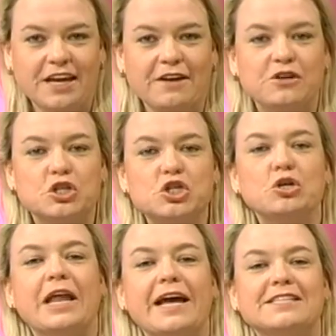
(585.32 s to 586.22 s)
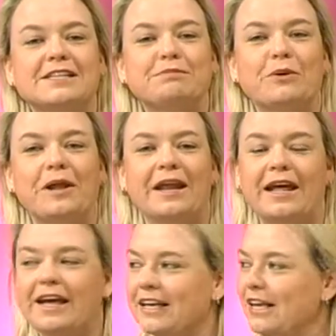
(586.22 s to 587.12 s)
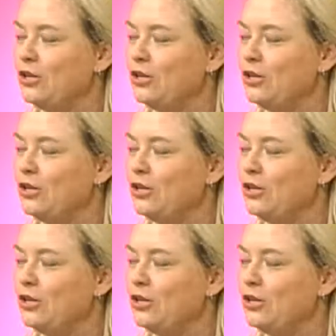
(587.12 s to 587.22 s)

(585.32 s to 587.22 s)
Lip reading: if you're too lazy to boil an egg,